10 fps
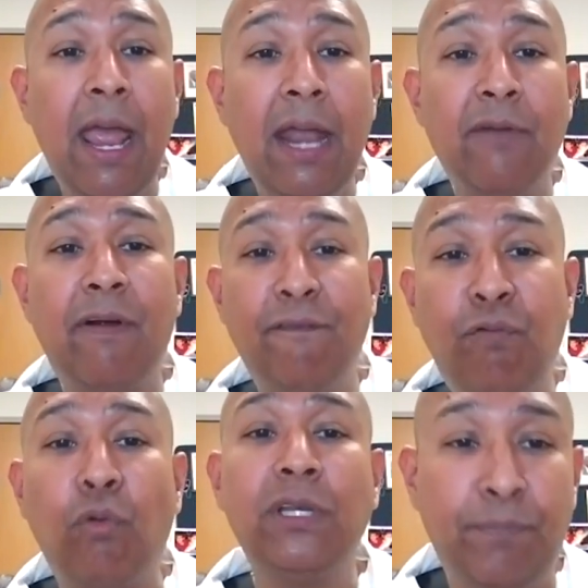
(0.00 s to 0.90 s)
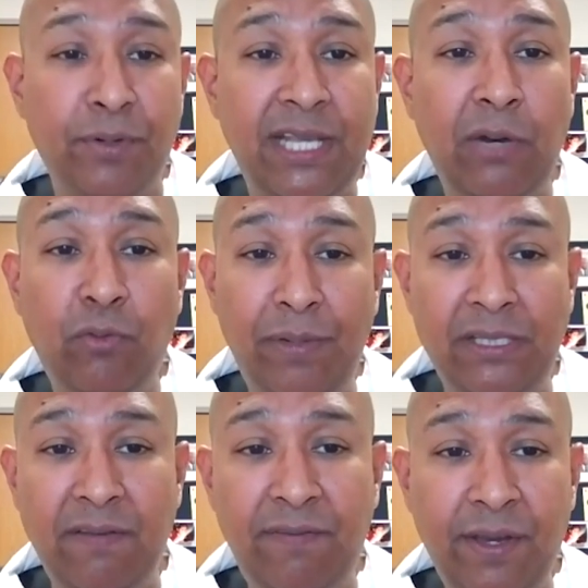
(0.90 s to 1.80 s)
And around 14% will be
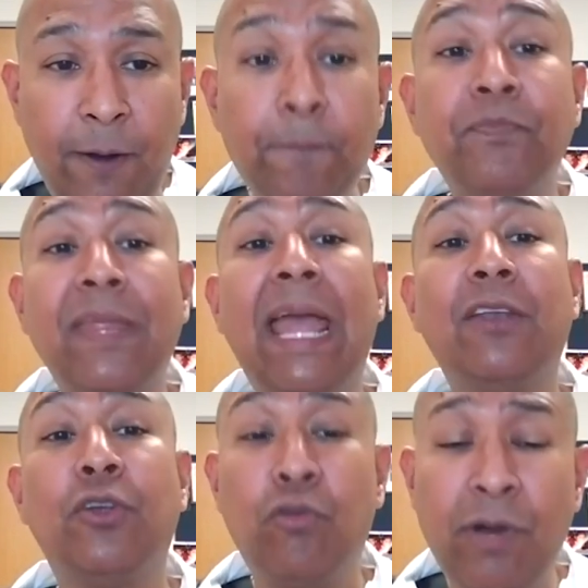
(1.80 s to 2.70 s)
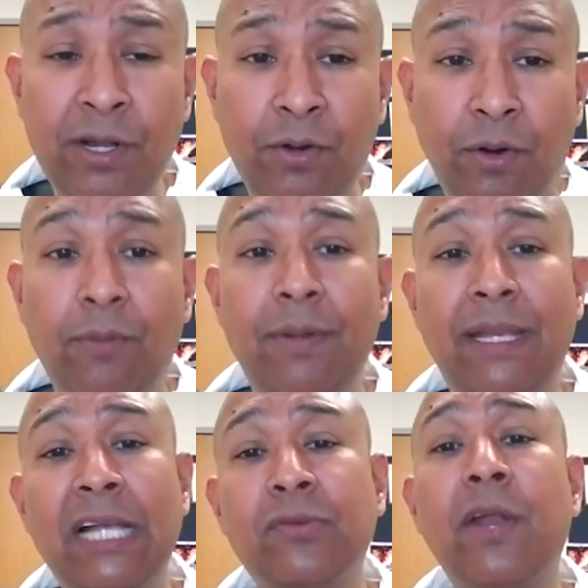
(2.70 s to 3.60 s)
severe. And critical,
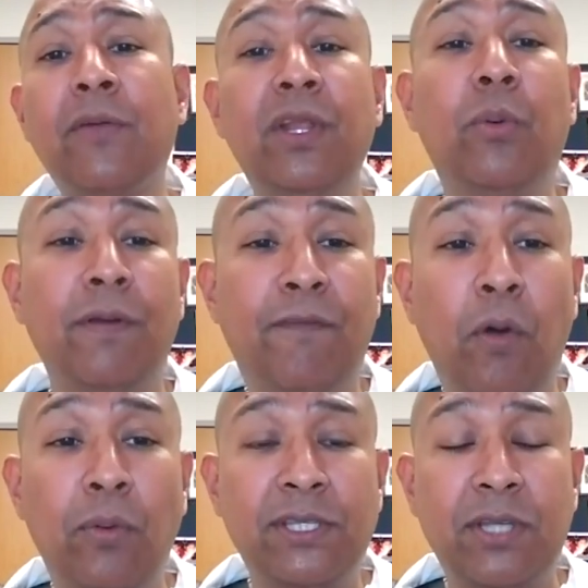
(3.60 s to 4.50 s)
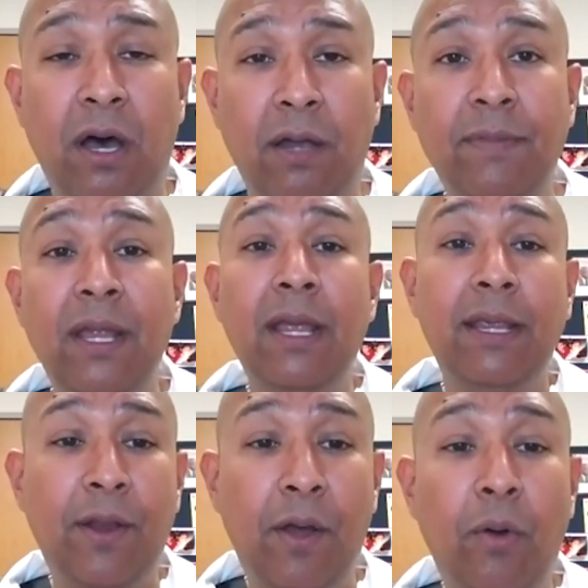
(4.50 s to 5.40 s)
and that's what I really want to focus on,
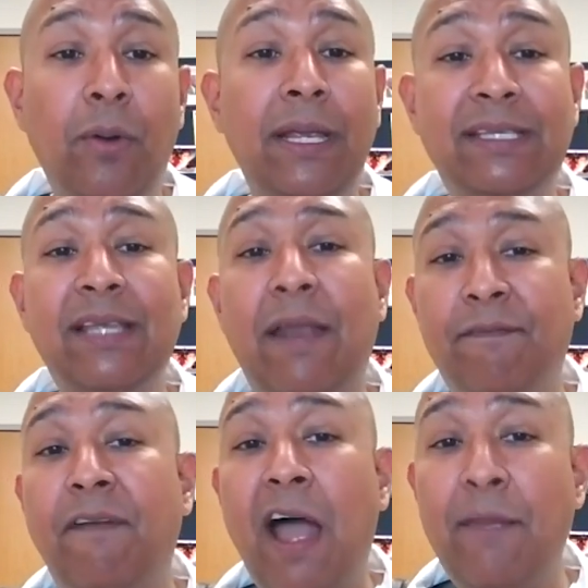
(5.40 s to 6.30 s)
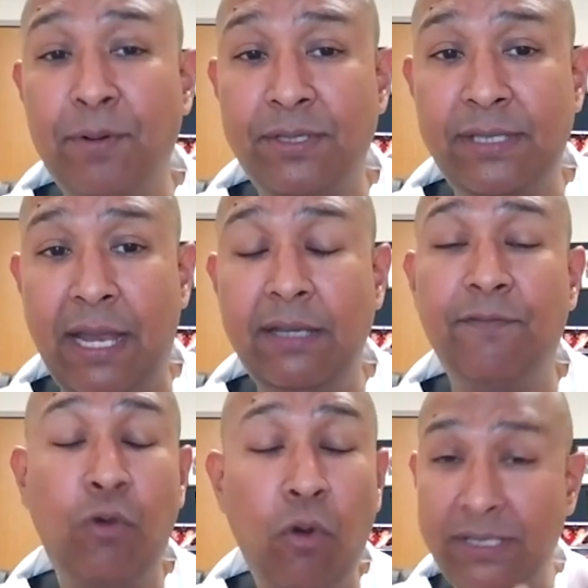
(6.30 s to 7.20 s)
is that 5%.
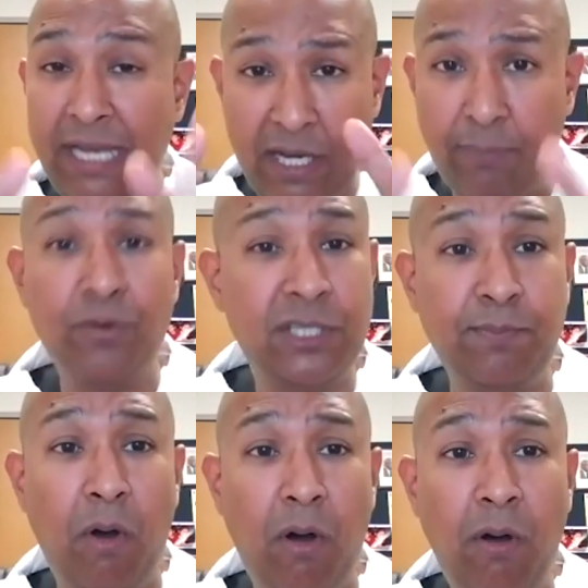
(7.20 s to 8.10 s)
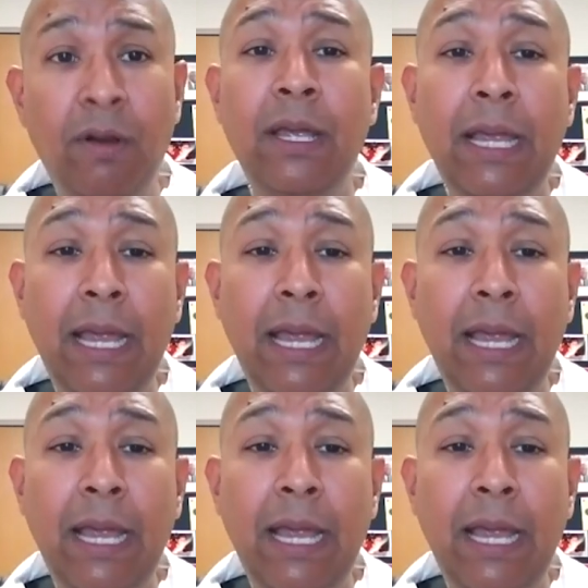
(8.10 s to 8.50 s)
Of course, that number is small.